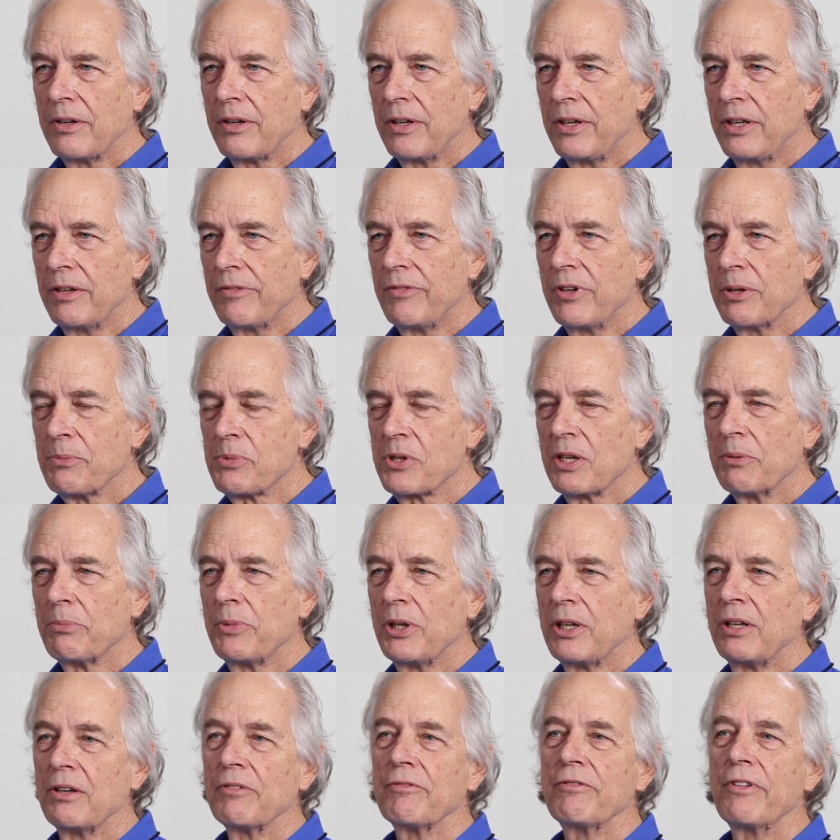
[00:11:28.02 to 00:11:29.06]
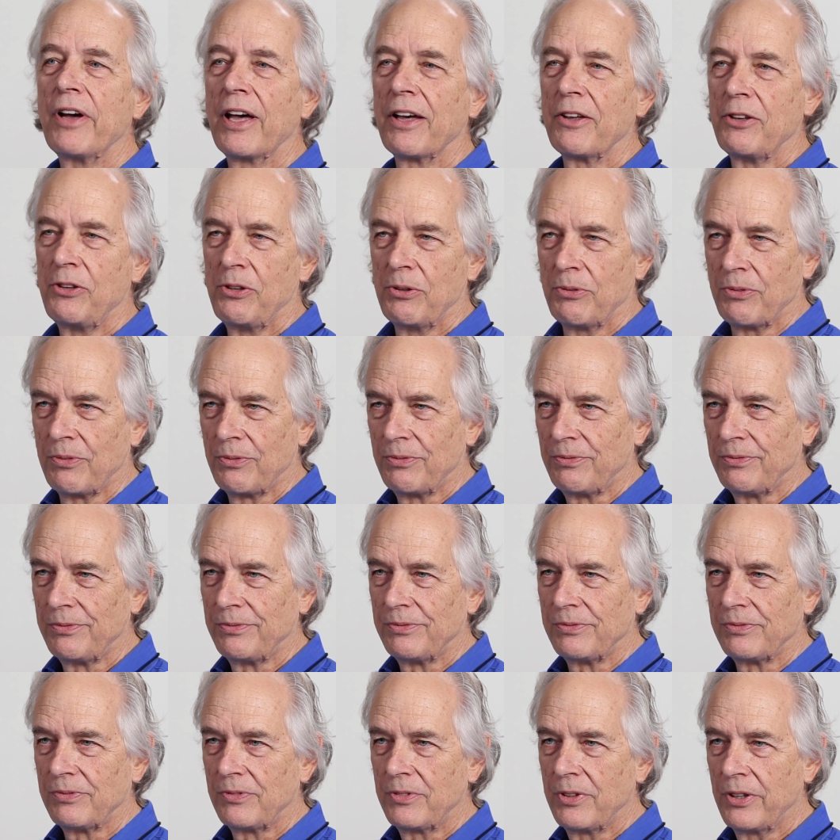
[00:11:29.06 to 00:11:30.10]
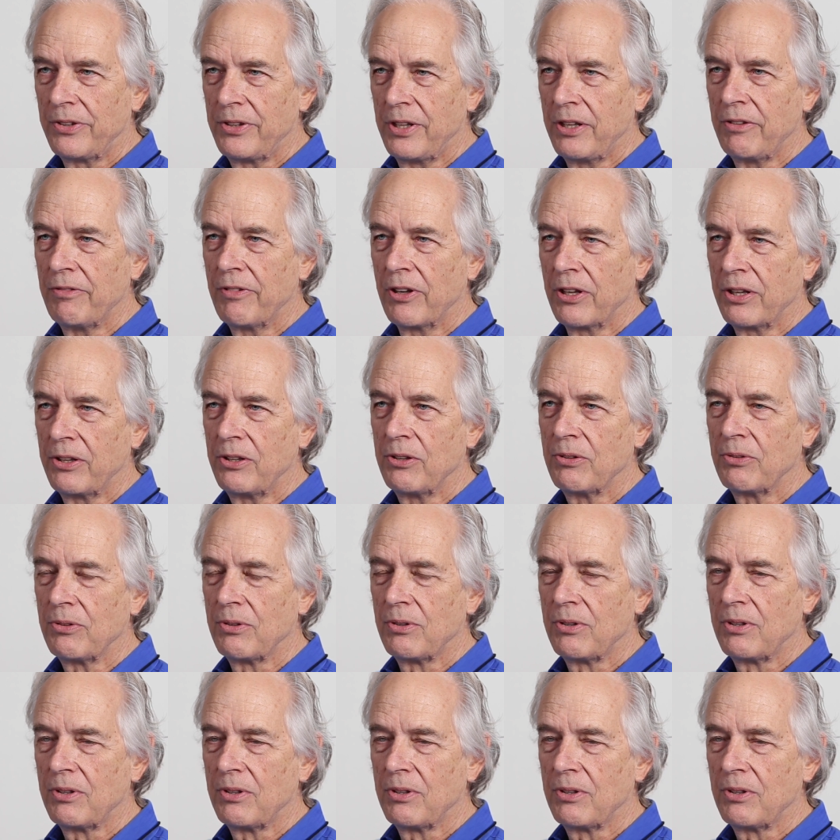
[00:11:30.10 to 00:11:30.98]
give them something of value that they value.